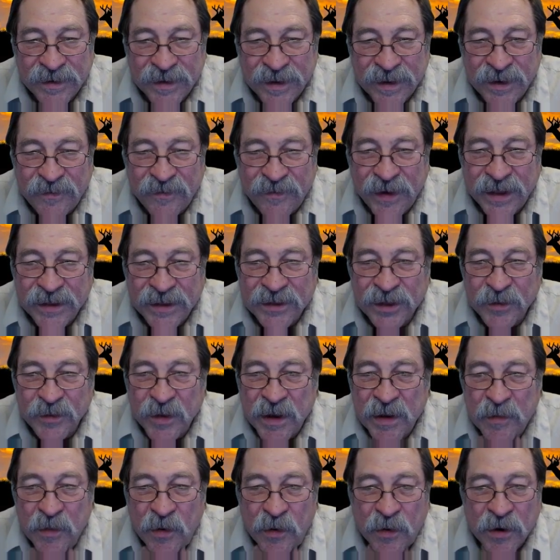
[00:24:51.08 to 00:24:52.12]
advance a little
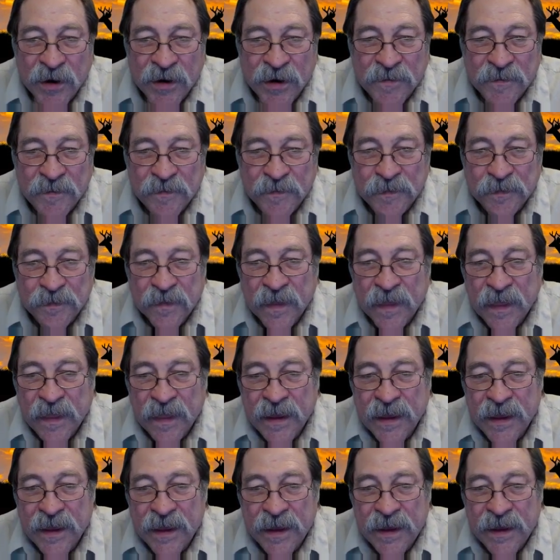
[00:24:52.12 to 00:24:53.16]
bit more.
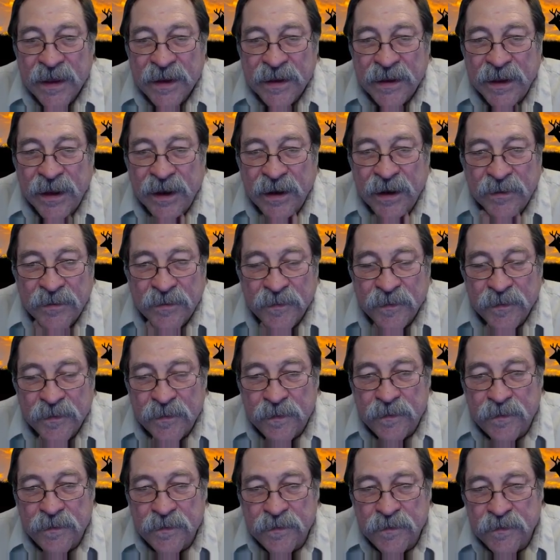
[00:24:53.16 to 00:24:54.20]
Now,
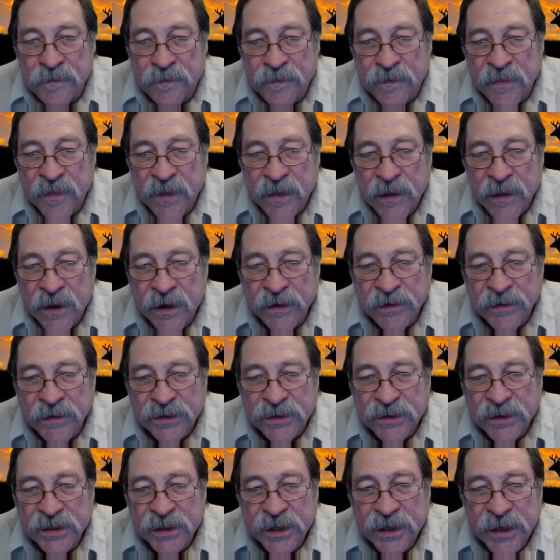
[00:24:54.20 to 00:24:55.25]

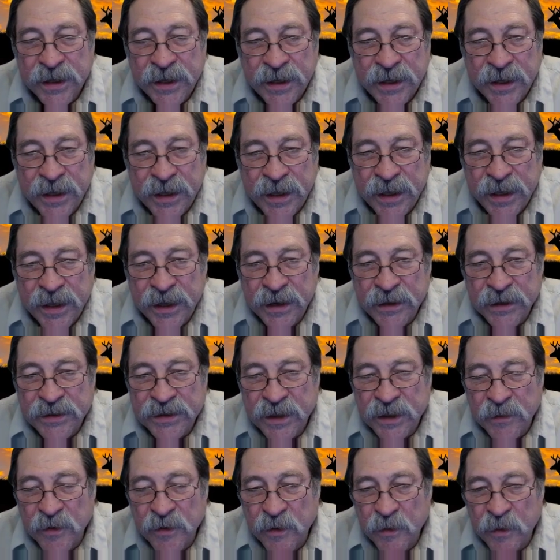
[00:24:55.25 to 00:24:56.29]
here's here's
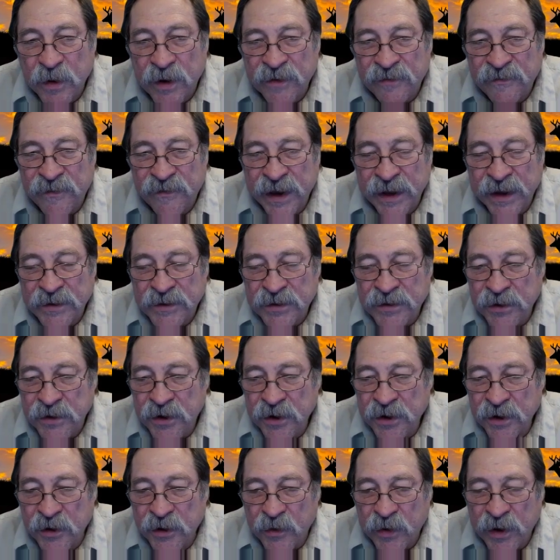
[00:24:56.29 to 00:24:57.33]
something you want to fine tune
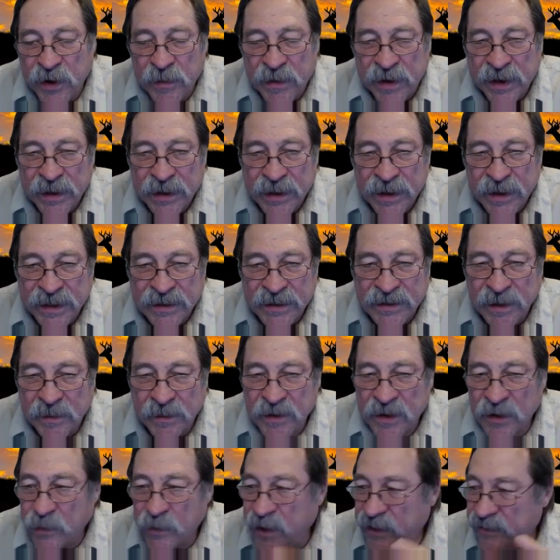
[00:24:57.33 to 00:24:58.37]
your equipment. That's
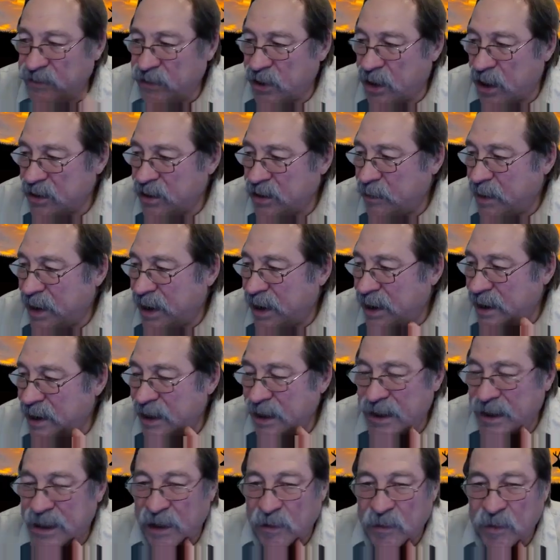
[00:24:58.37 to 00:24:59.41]
something we've talked about in
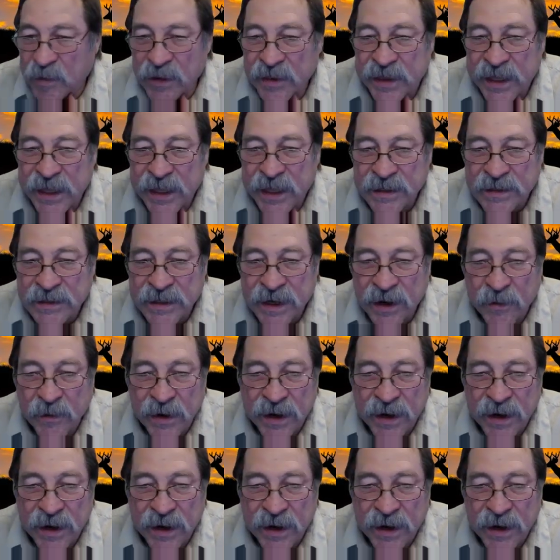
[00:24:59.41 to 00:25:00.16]
a couple of these, and I